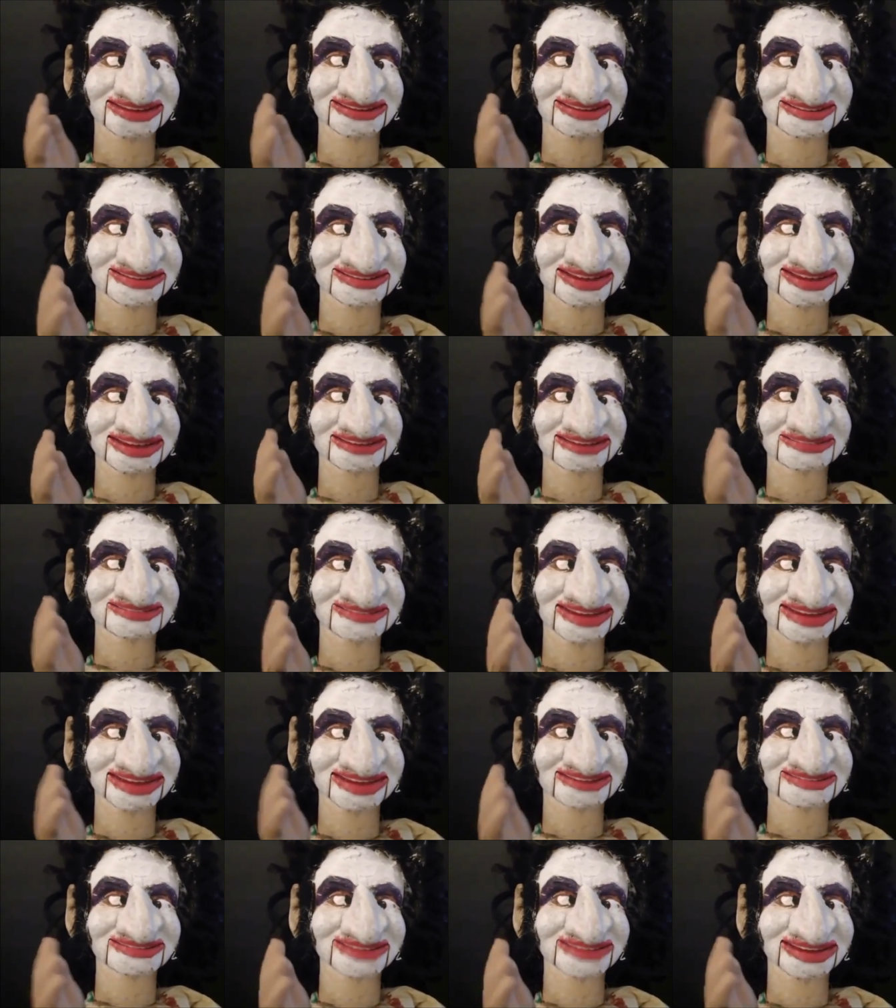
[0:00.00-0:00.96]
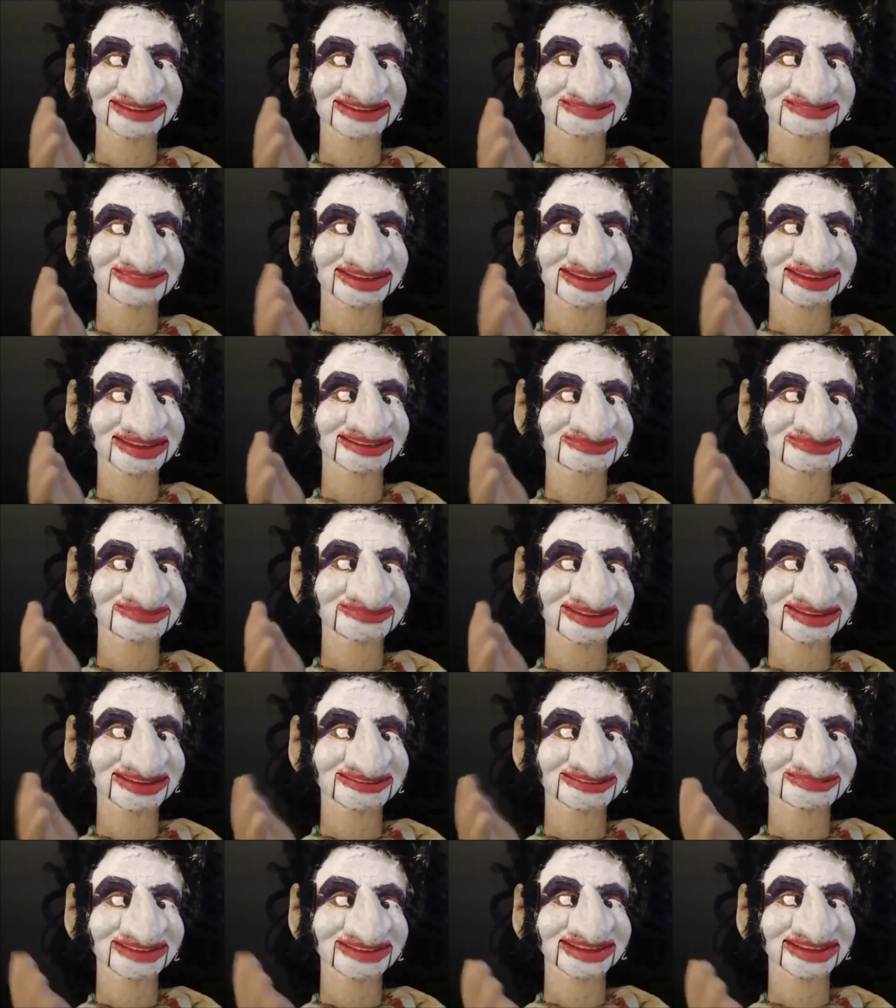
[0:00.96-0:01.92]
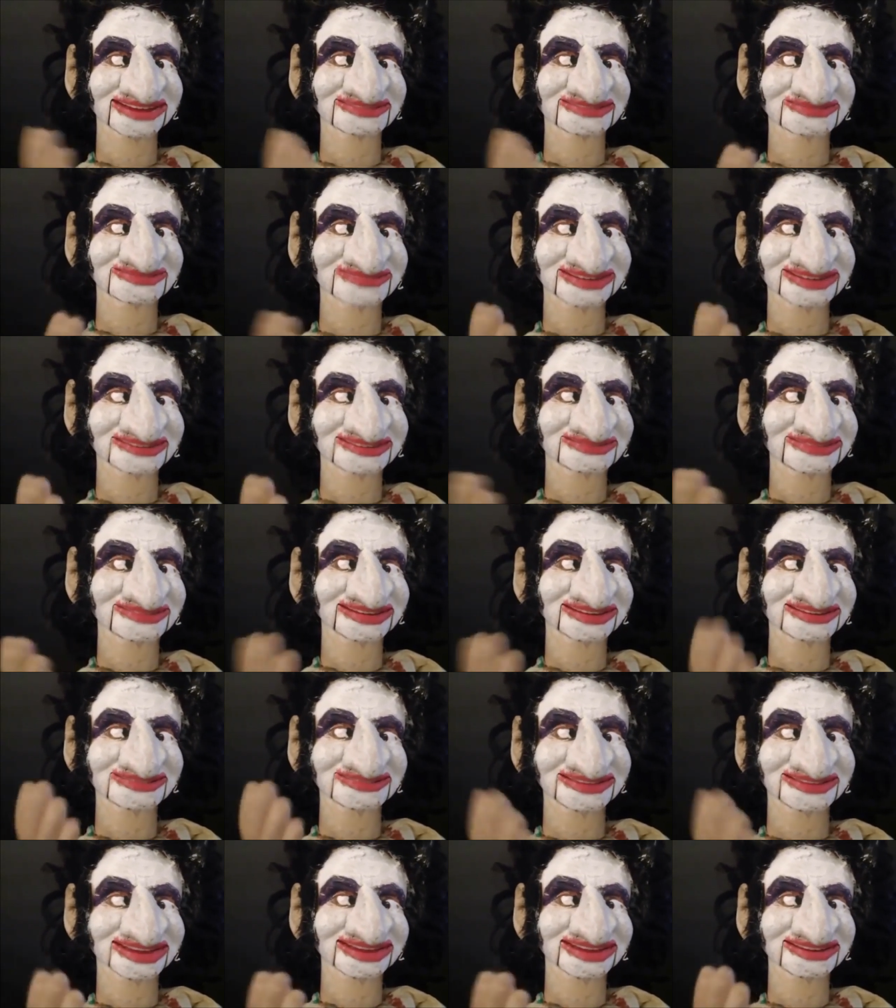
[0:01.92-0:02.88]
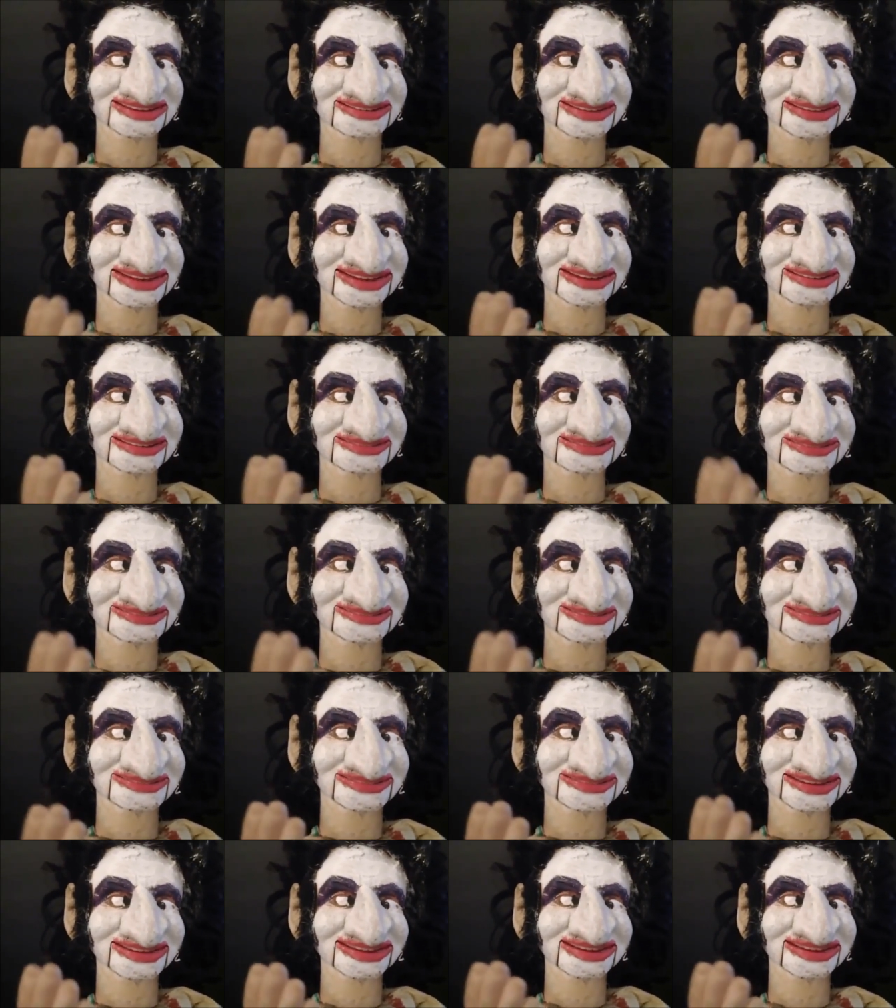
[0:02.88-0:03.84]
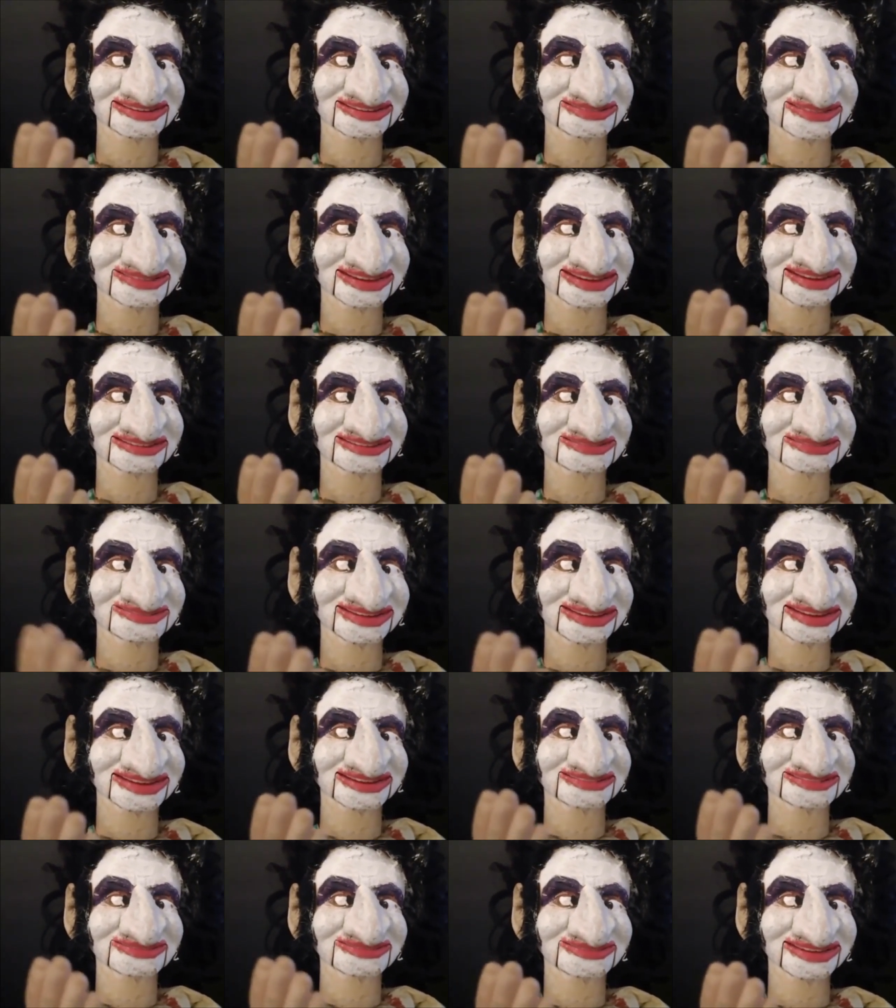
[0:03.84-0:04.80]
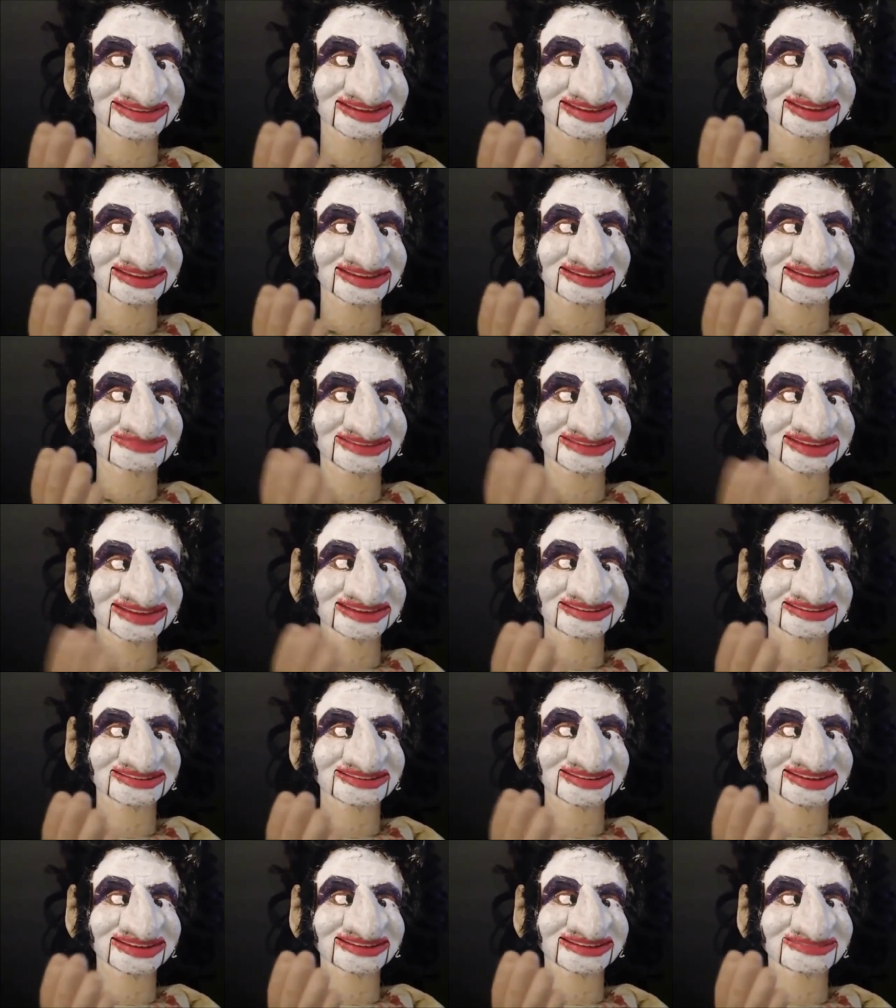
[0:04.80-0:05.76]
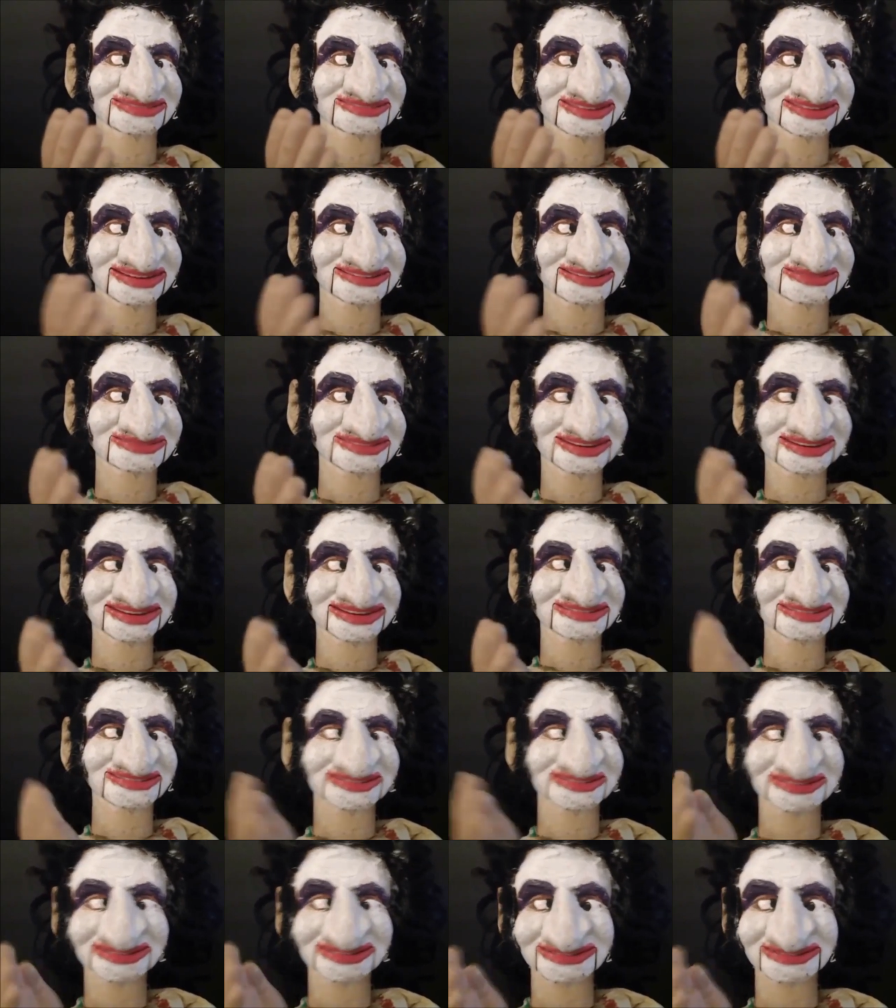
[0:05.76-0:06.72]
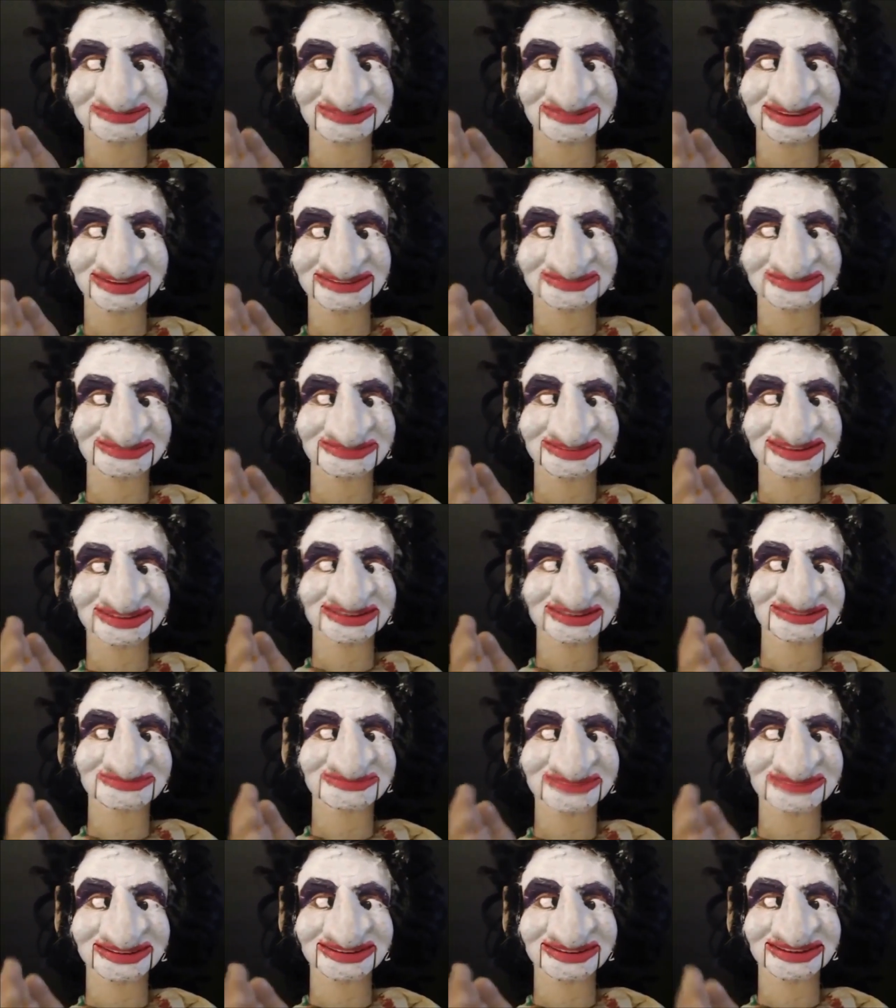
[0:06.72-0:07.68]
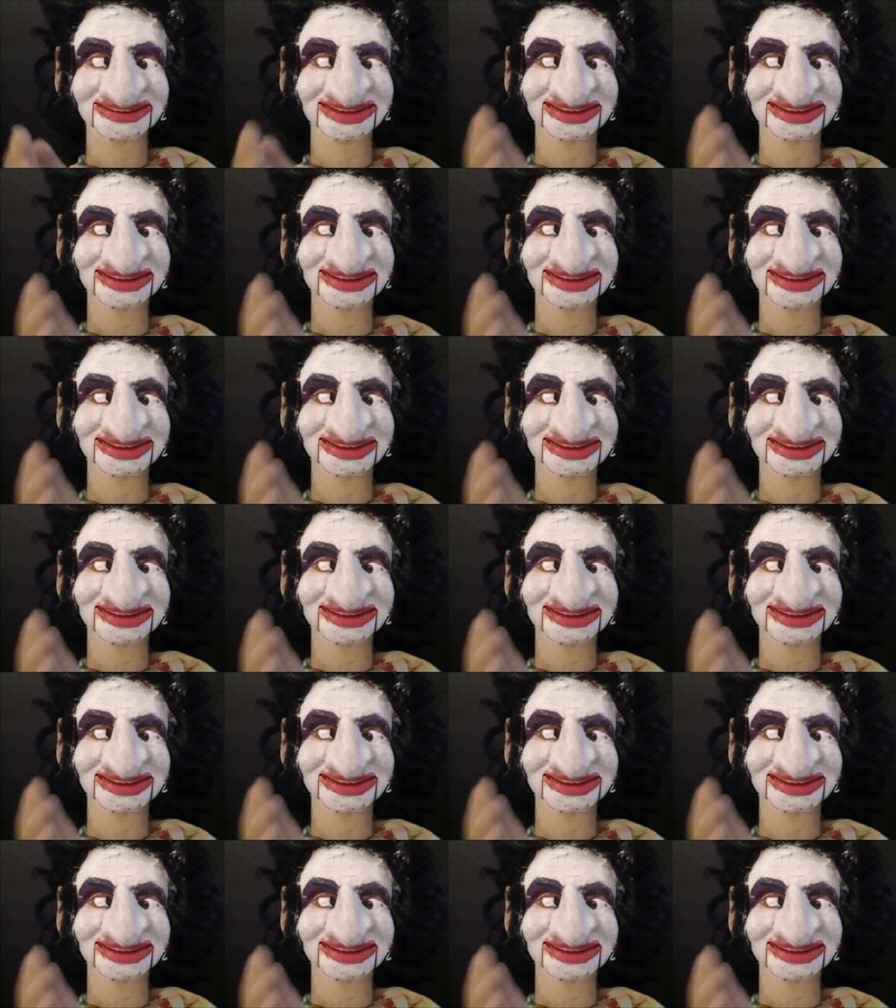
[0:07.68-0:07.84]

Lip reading: How can I... What am I going to say? I'm YouTuber of the Year at the bottom of YouTube for 2015.